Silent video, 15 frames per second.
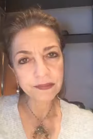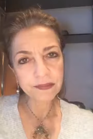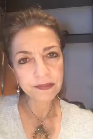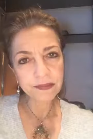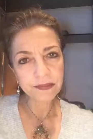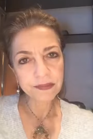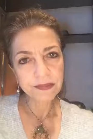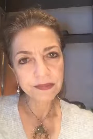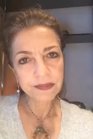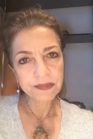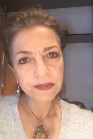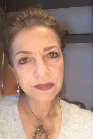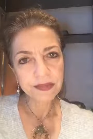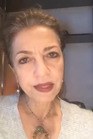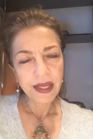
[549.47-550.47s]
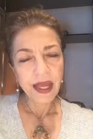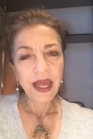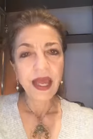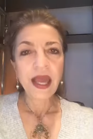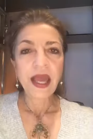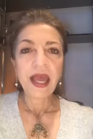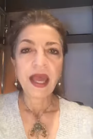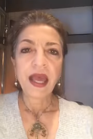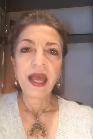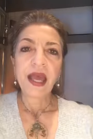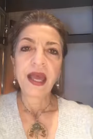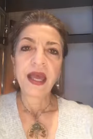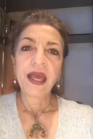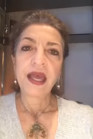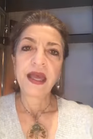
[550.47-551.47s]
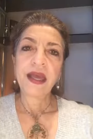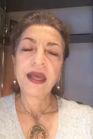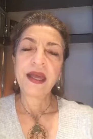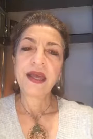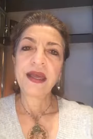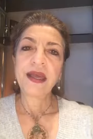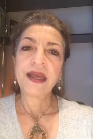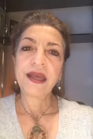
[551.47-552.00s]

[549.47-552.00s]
No one is speaking in this clip.